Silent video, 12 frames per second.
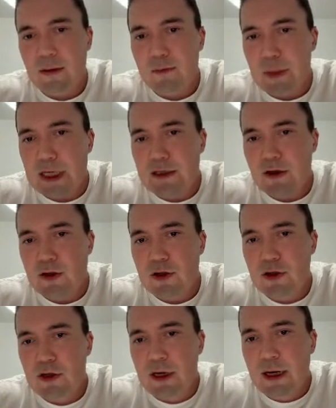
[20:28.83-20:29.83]

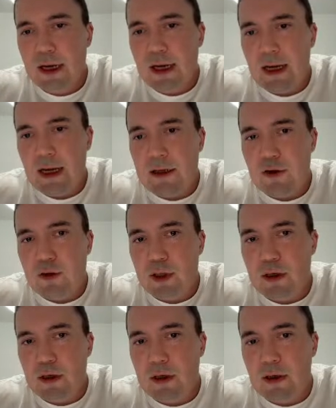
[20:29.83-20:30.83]
message, and you
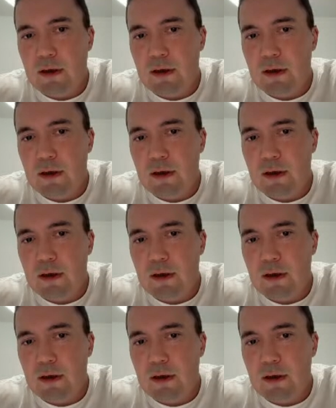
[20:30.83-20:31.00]
can